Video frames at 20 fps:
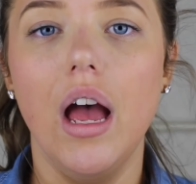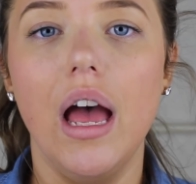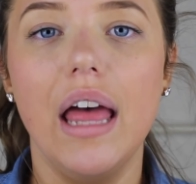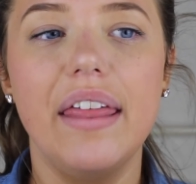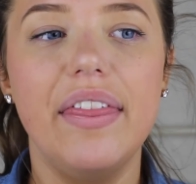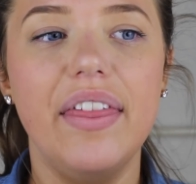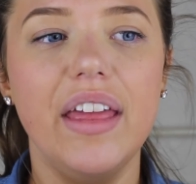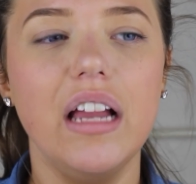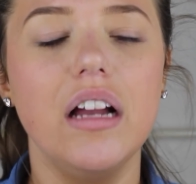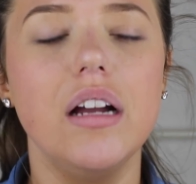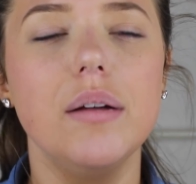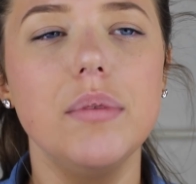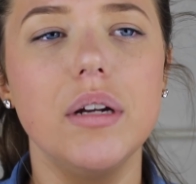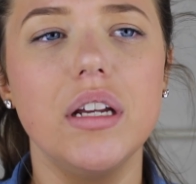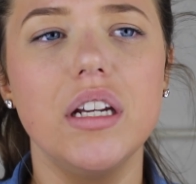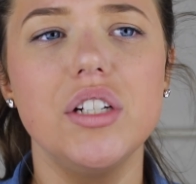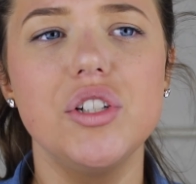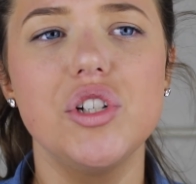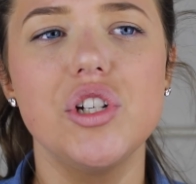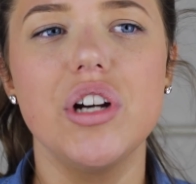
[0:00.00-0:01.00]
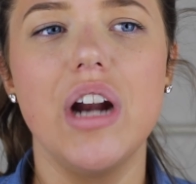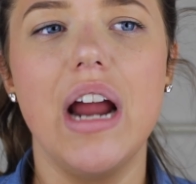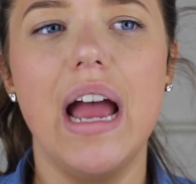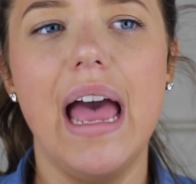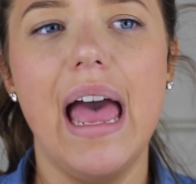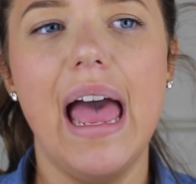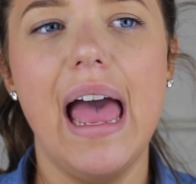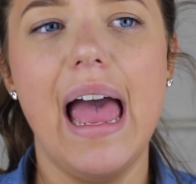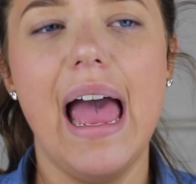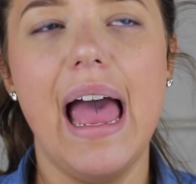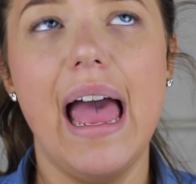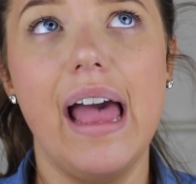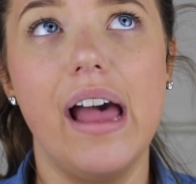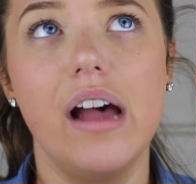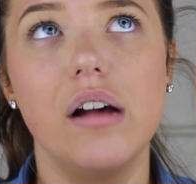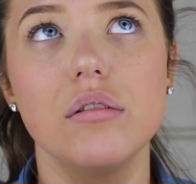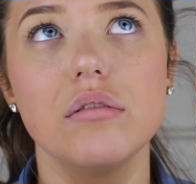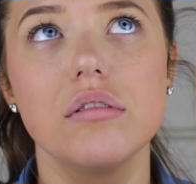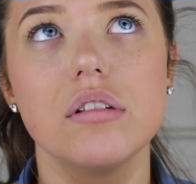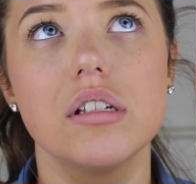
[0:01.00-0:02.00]
I think I'm going to try
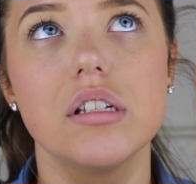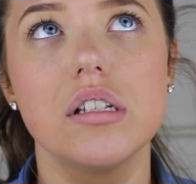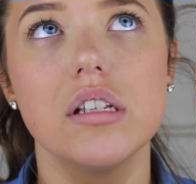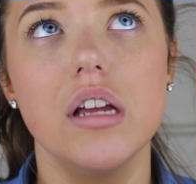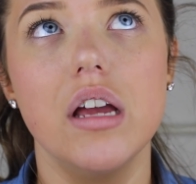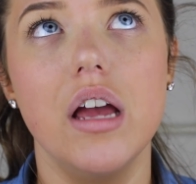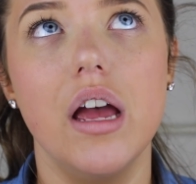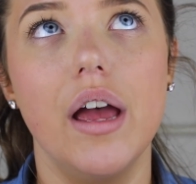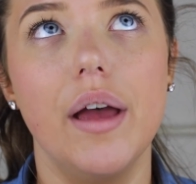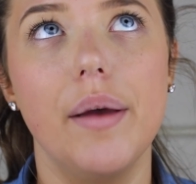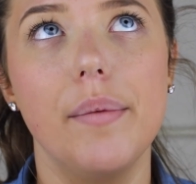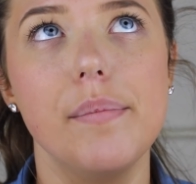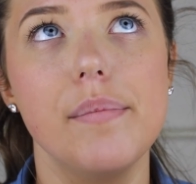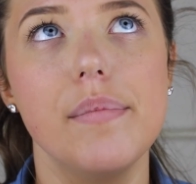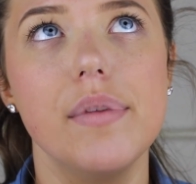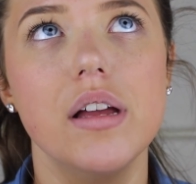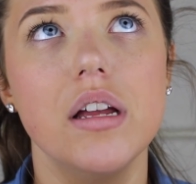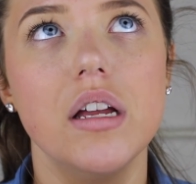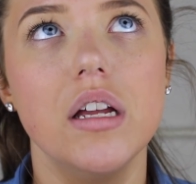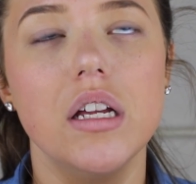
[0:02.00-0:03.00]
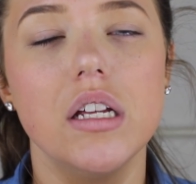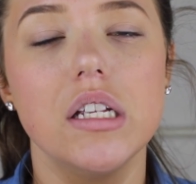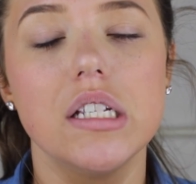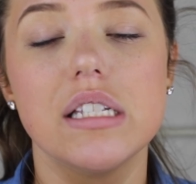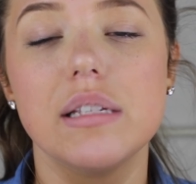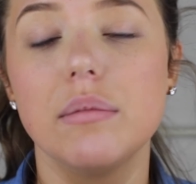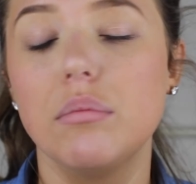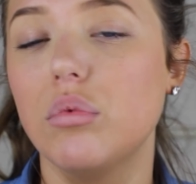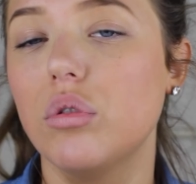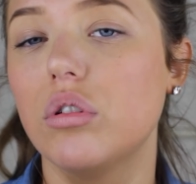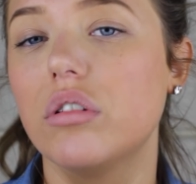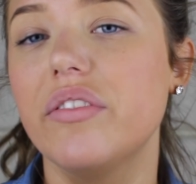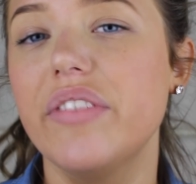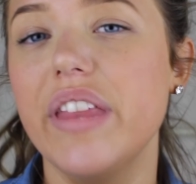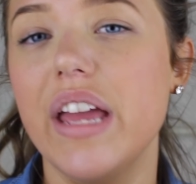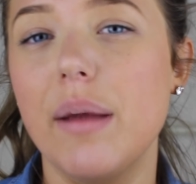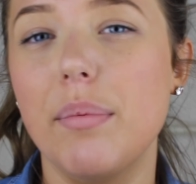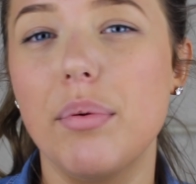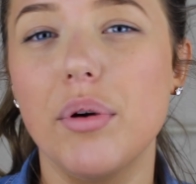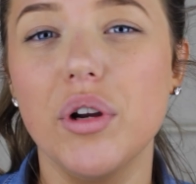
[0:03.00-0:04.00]
out some more of
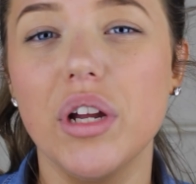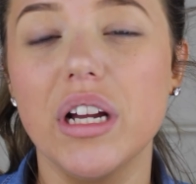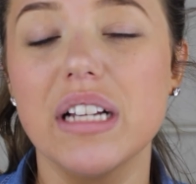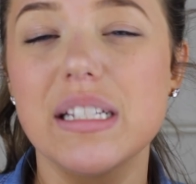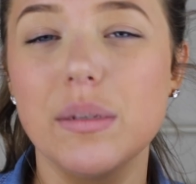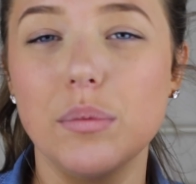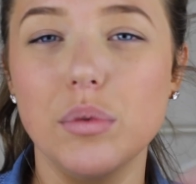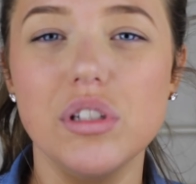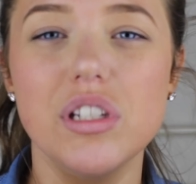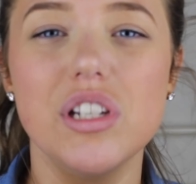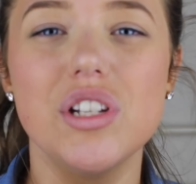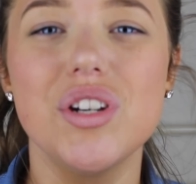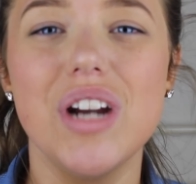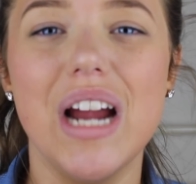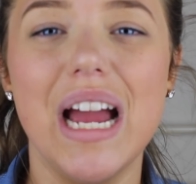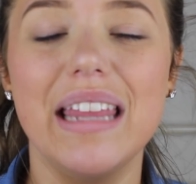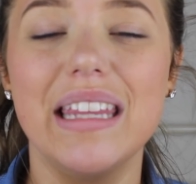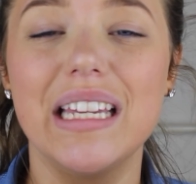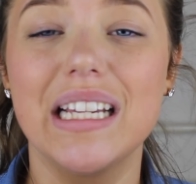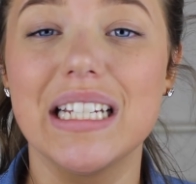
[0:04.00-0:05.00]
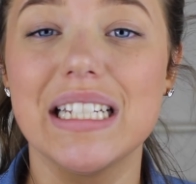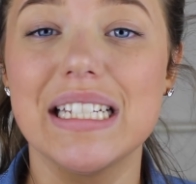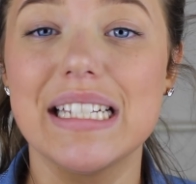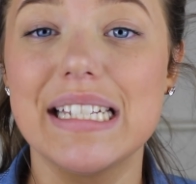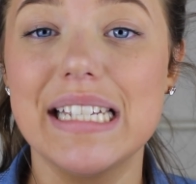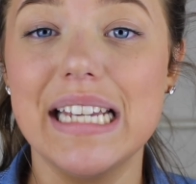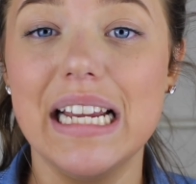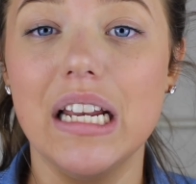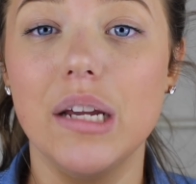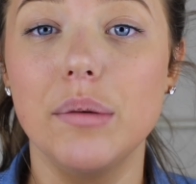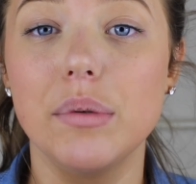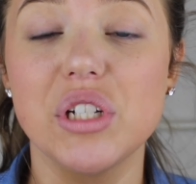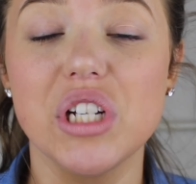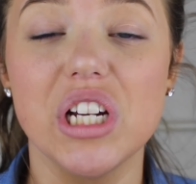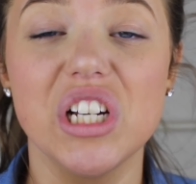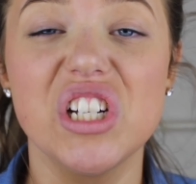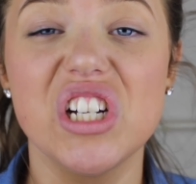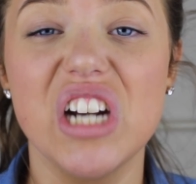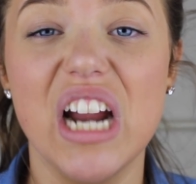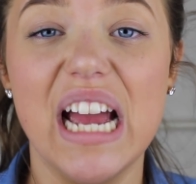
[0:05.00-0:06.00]
their products. I want to try the concealer, which
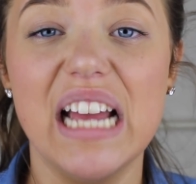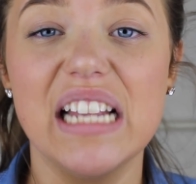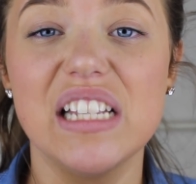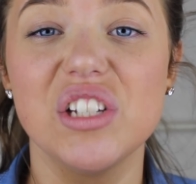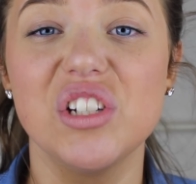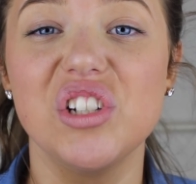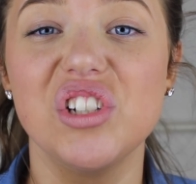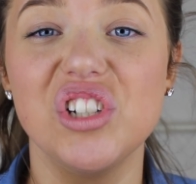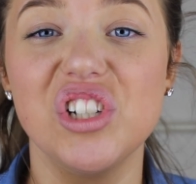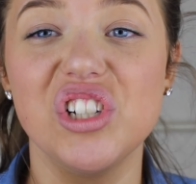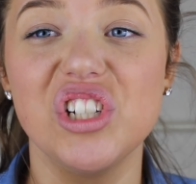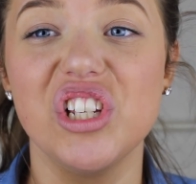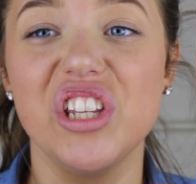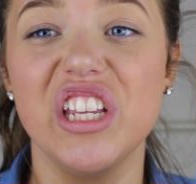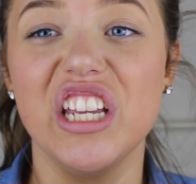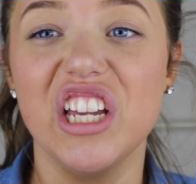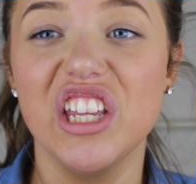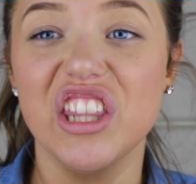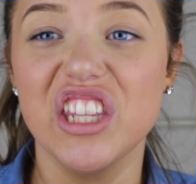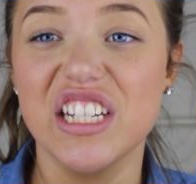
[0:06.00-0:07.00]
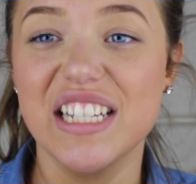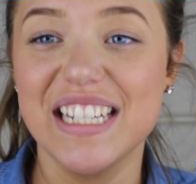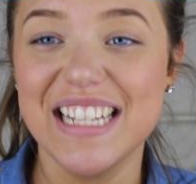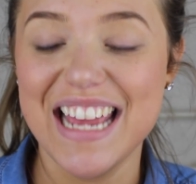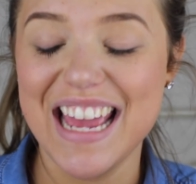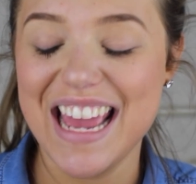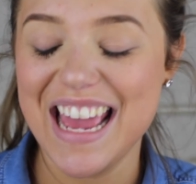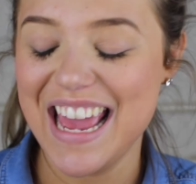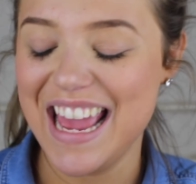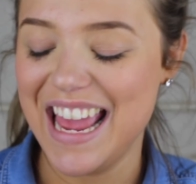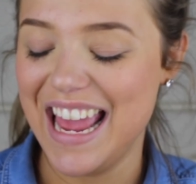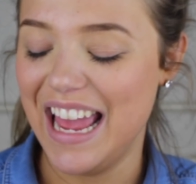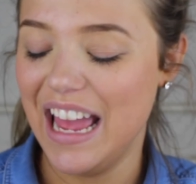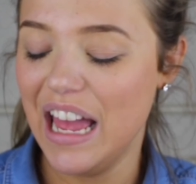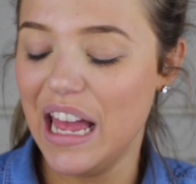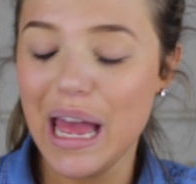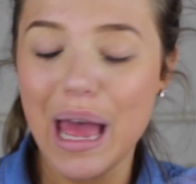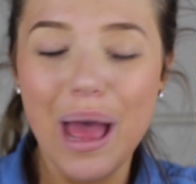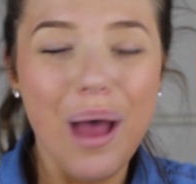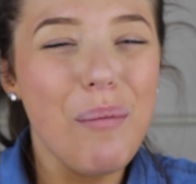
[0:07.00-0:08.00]
I tried to order the other day,
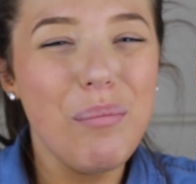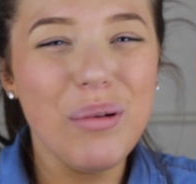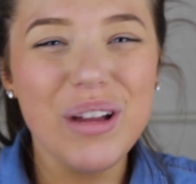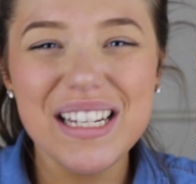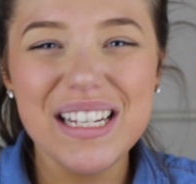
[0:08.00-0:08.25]
but